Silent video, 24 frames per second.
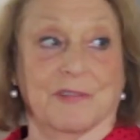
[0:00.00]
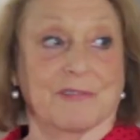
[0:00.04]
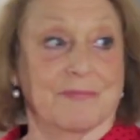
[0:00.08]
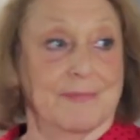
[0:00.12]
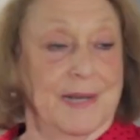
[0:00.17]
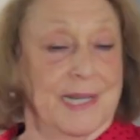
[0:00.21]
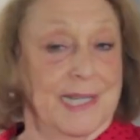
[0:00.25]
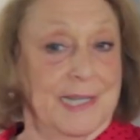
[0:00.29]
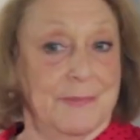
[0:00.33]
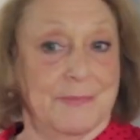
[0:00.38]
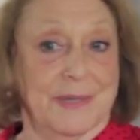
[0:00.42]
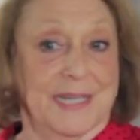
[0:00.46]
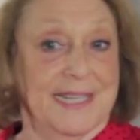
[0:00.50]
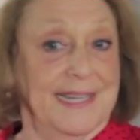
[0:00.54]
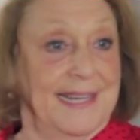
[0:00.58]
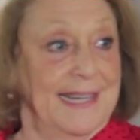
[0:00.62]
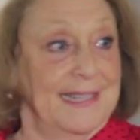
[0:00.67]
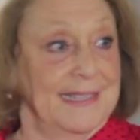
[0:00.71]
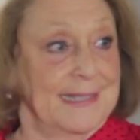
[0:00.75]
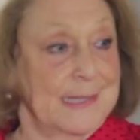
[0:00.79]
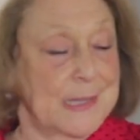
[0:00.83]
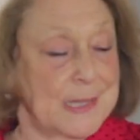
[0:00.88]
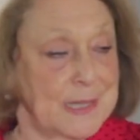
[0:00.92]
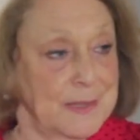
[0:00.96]
of Mind by
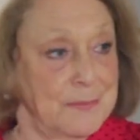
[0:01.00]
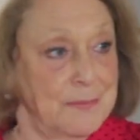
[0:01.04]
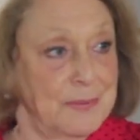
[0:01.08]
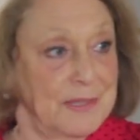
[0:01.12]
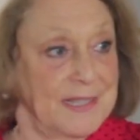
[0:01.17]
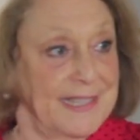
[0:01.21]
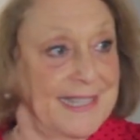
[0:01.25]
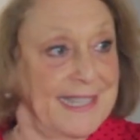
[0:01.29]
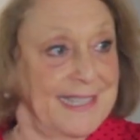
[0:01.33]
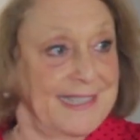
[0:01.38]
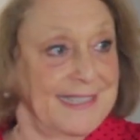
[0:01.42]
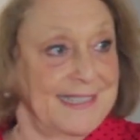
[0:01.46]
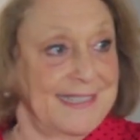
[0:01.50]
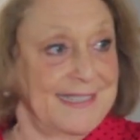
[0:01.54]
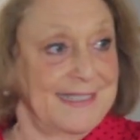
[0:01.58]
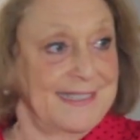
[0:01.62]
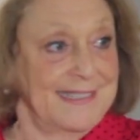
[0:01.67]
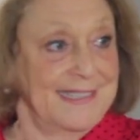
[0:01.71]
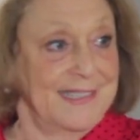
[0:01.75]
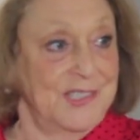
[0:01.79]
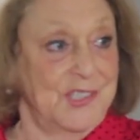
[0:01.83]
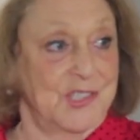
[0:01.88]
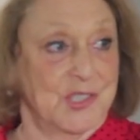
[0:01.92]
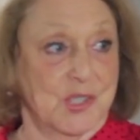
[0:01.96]
Alice LaPlante
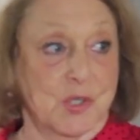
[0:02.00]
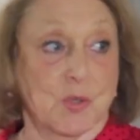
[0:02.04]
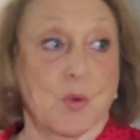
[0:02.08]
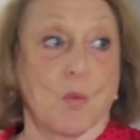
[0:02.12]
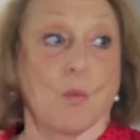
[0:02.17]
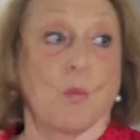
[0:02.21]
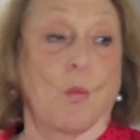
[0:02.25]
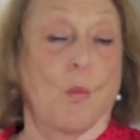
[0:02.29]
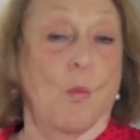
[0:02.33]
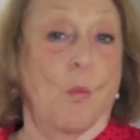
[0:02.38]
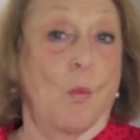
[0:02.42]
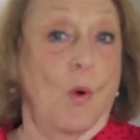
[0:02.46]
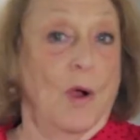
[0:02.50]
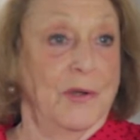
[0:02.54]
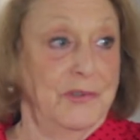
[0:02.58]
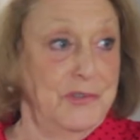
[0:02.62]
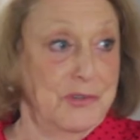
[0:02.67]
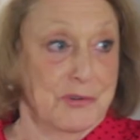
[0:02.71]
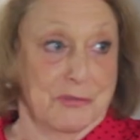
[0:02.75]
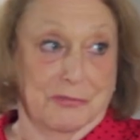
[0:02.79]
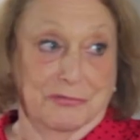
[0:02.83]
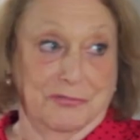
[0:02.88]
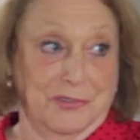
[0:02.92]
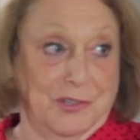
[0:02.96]
is just
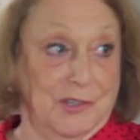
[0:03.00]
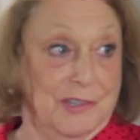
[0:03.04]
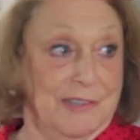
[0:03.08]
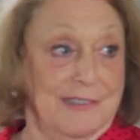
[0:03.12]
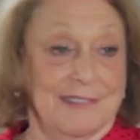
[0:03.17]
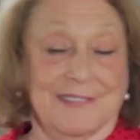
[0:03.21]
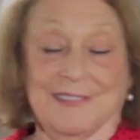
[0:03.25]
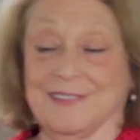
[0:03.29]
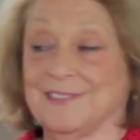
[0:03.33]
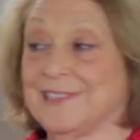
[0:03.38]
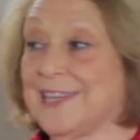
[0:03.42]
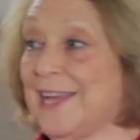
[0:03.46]
wonderful